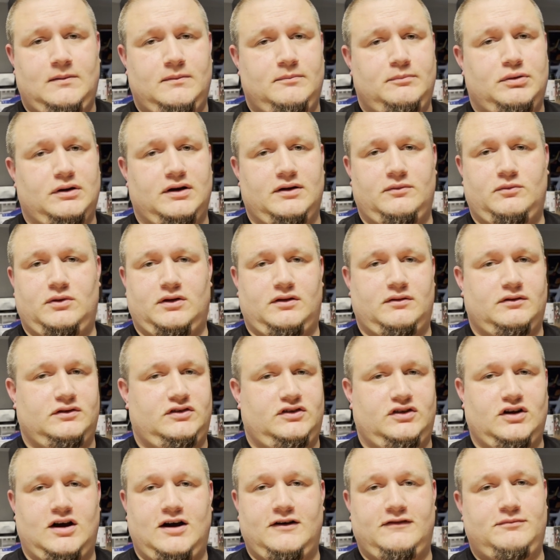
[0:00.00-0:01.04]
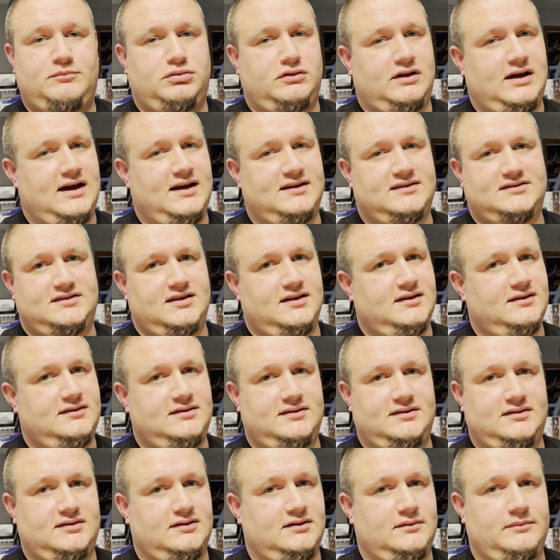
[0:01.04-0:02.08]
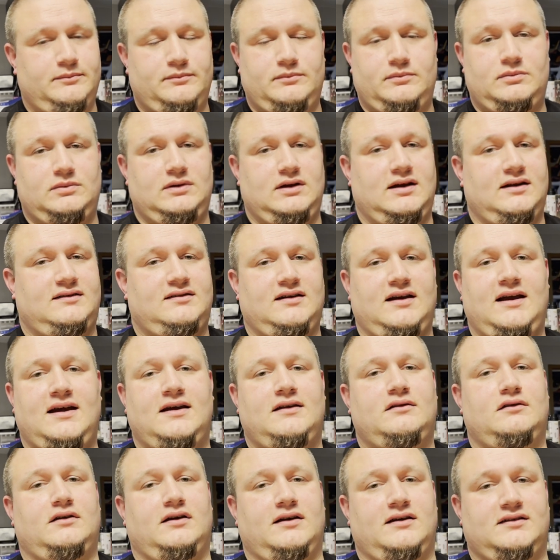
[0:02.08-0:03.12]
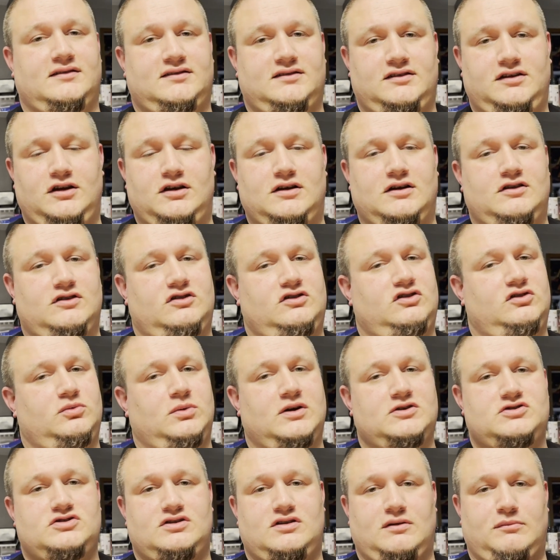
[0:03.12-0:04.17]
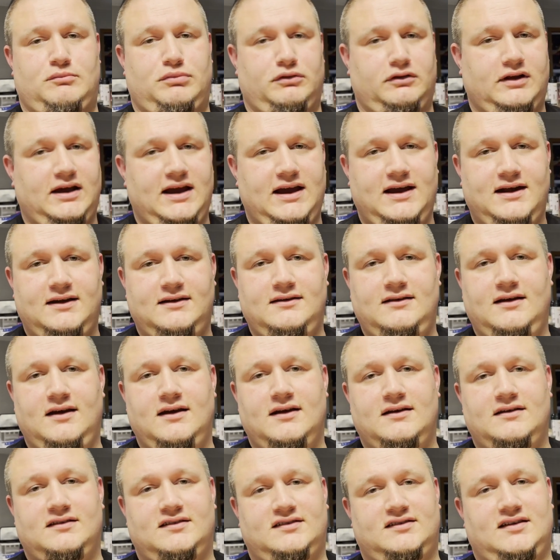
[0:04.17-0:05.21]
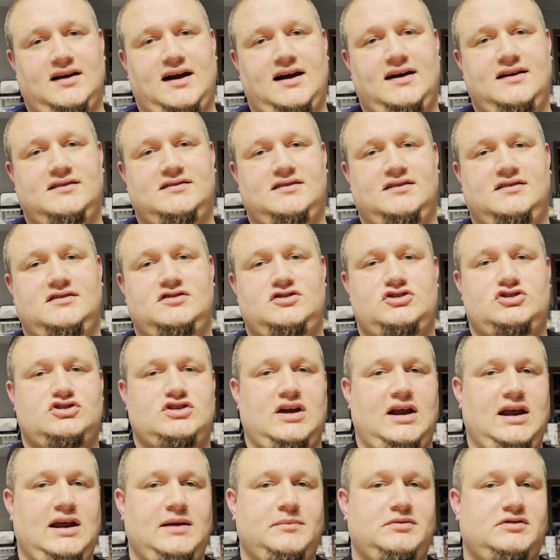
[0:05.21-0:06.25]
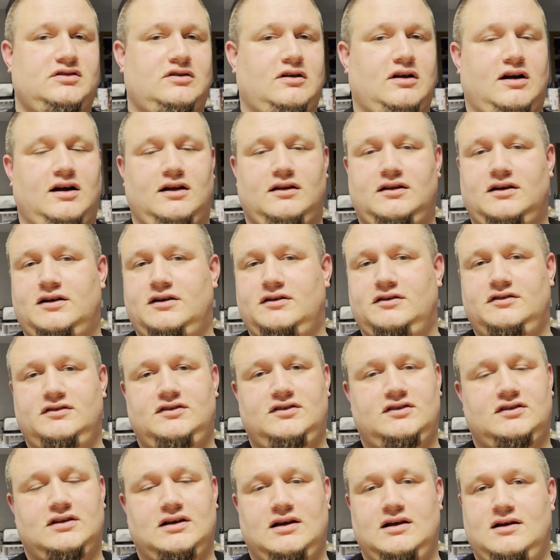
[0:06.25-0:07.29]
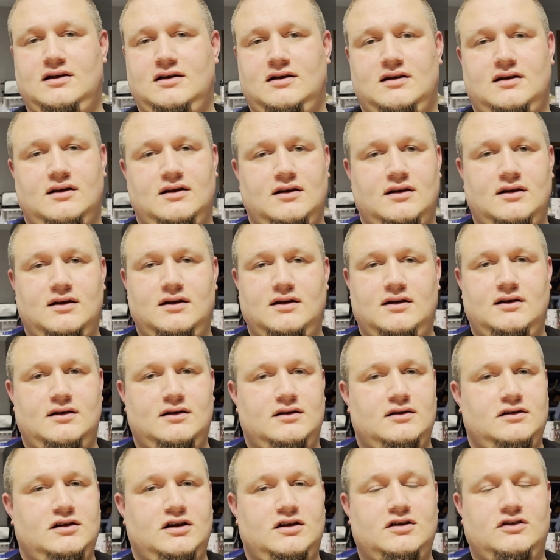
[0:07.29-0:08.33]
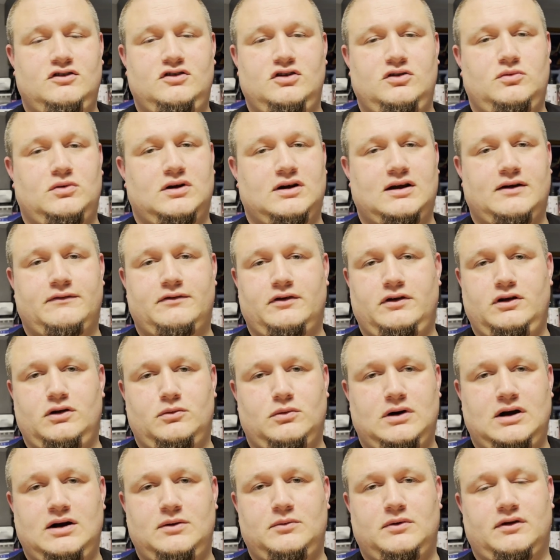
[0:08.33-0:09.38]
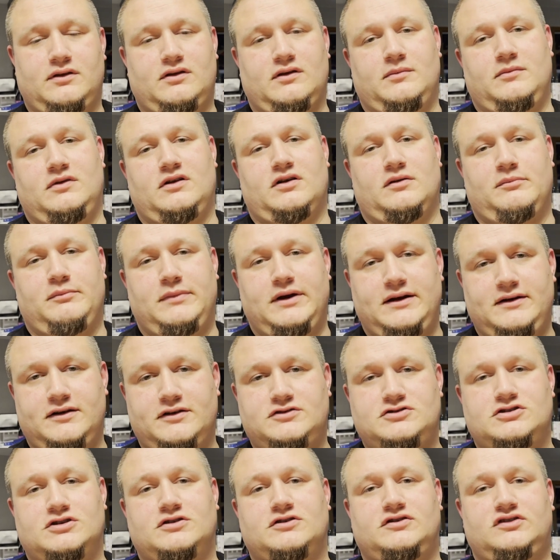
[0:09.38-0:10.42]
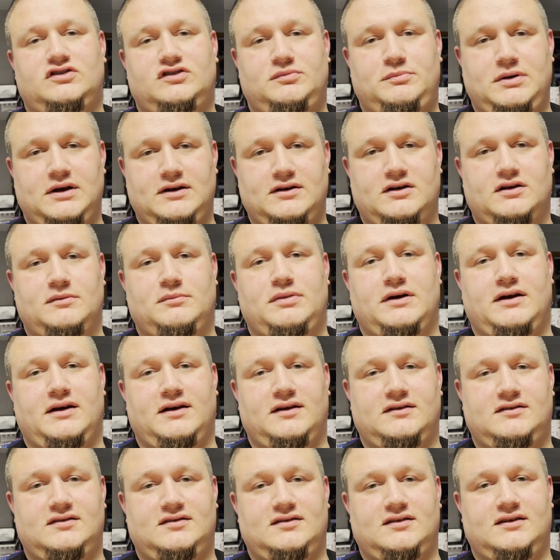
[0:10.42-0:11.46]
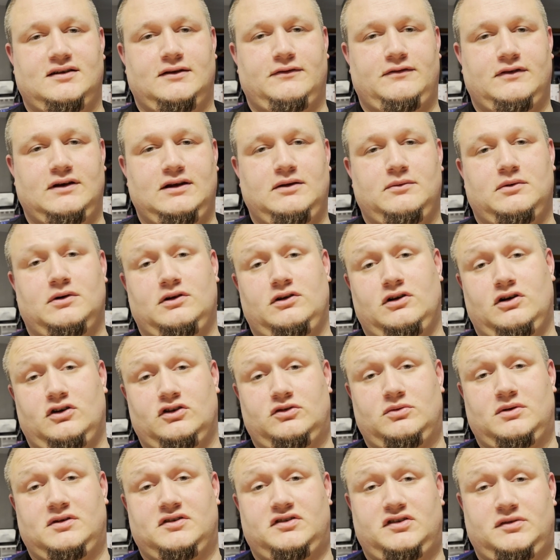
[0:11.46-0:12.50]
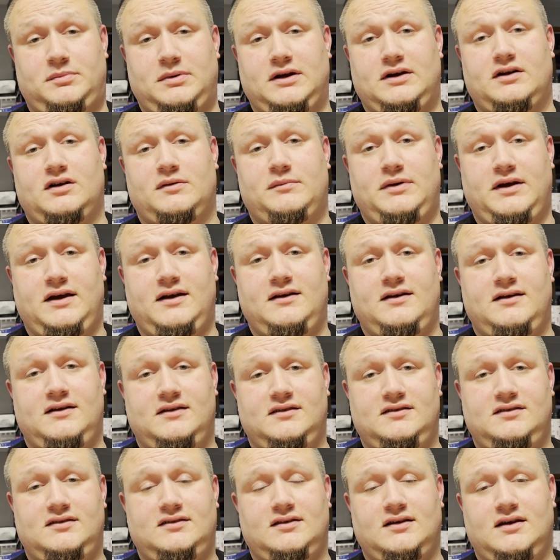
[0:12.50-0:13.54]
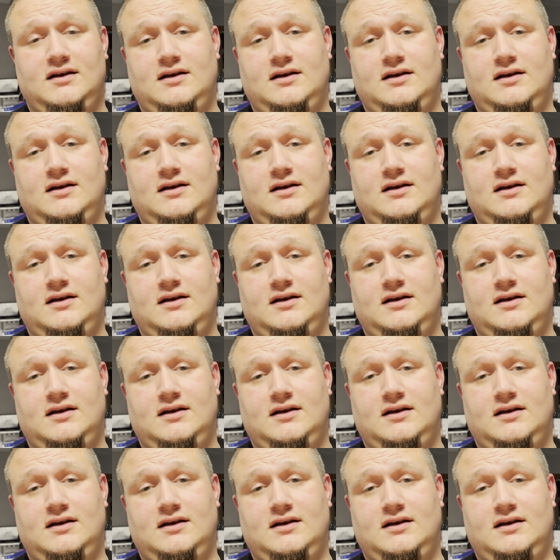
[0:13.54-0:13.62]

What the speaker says: But with soft plastics, it's endless. You can switch the blade, sizes, shapes, colors. You can do whatever you want with them. They're miniature spinner baits. And if anyone knows what a spinner bait is,